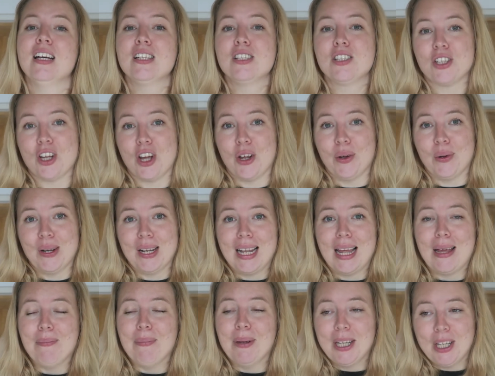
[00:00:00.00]
So
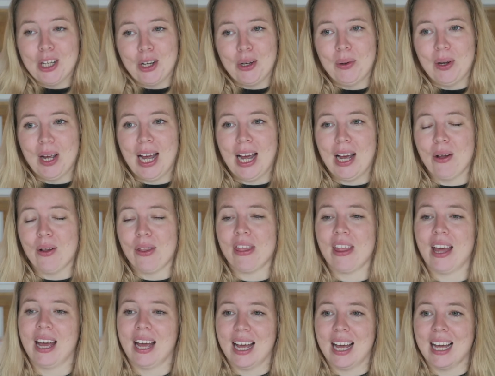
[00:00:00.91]
let me know how
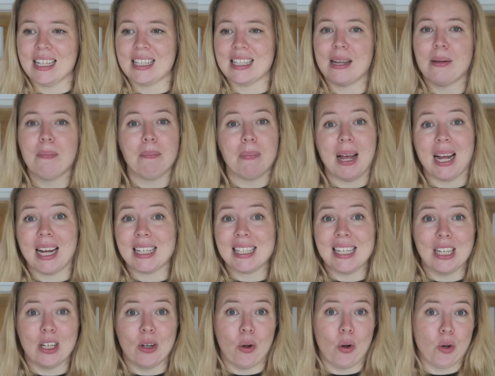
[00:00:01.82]
that has
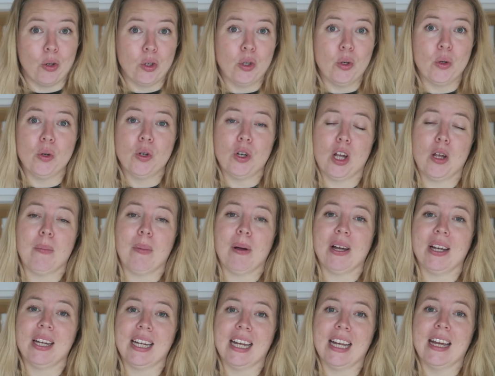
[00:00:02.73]
impacted on your no
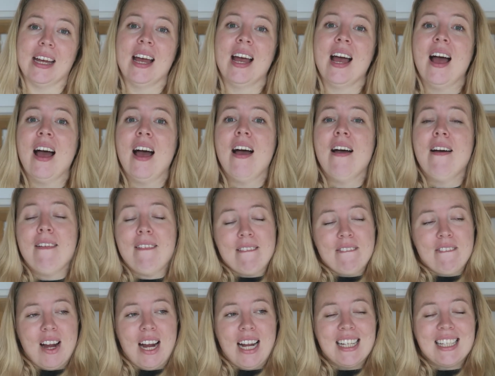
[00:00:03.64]
buy year.
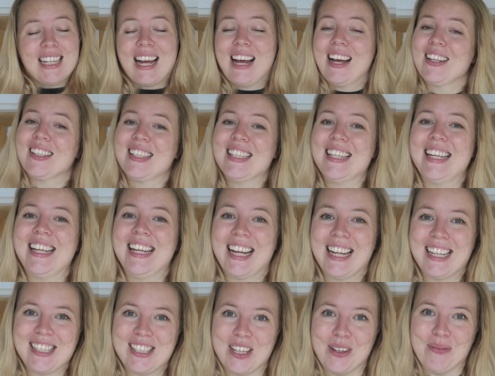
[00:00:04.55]
Right, I'll see you
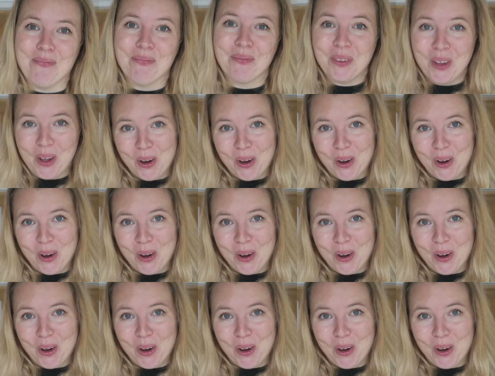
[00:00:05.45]
again soon.